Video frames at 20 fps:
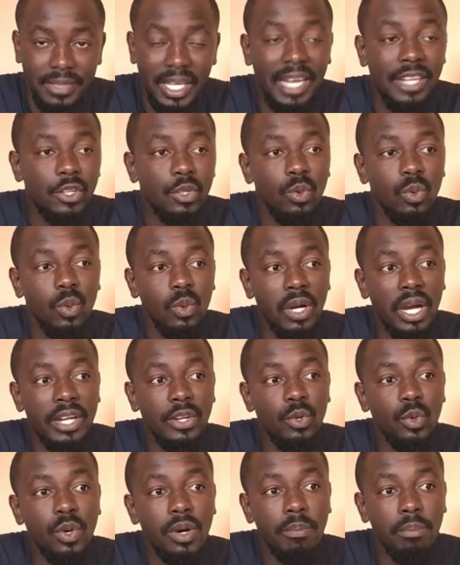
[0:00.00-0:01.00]
I do,
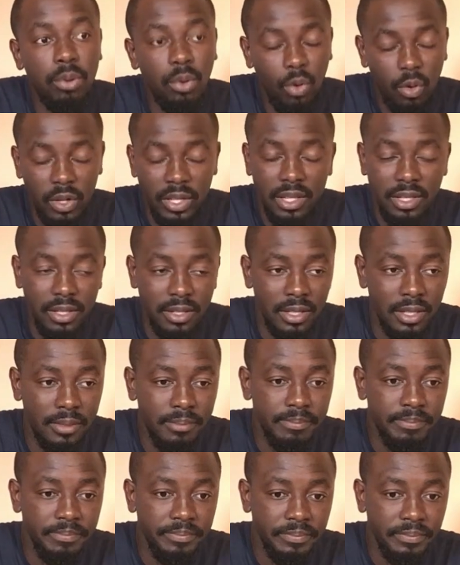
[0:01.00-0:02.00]
I do applaud
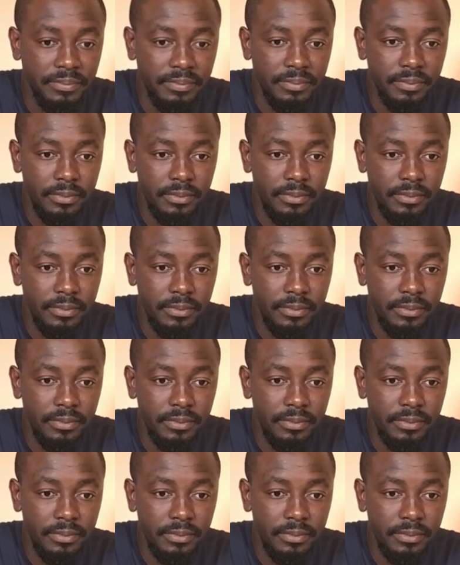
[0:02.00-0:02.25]
um,